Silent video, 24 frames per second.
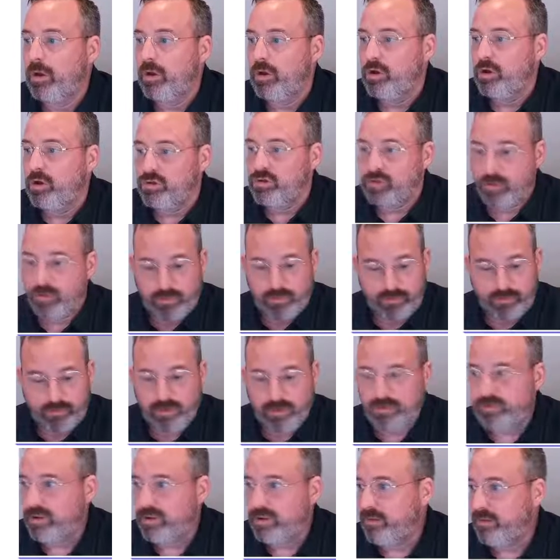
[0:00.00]
So
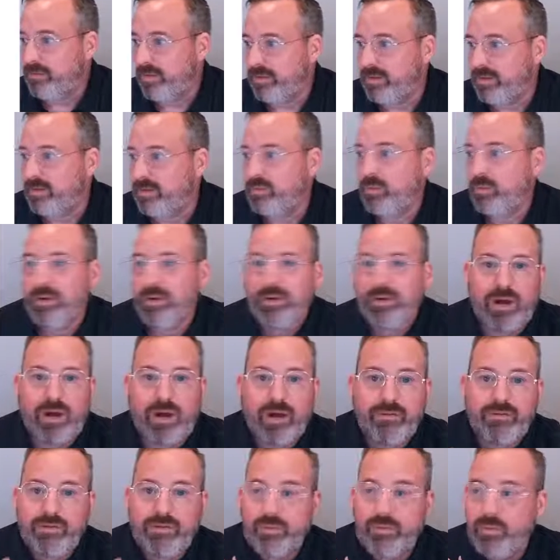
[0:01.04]
first off on this one,
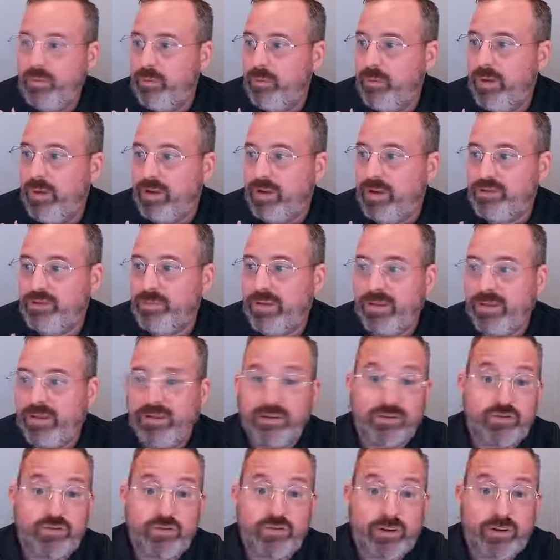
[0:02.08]
obviously we actually made the
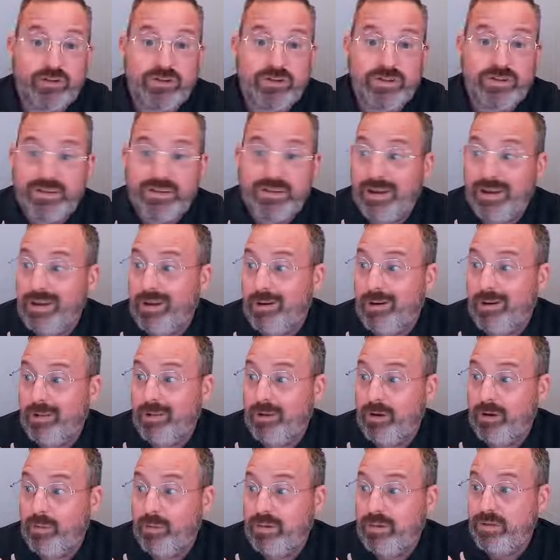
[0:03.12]
instructions stand out a
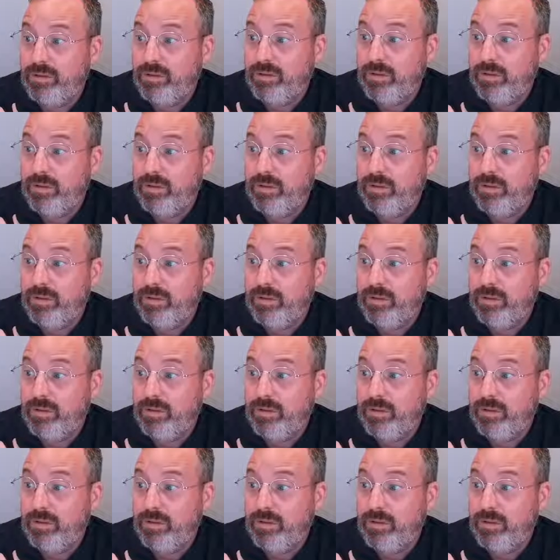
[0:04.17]
little bit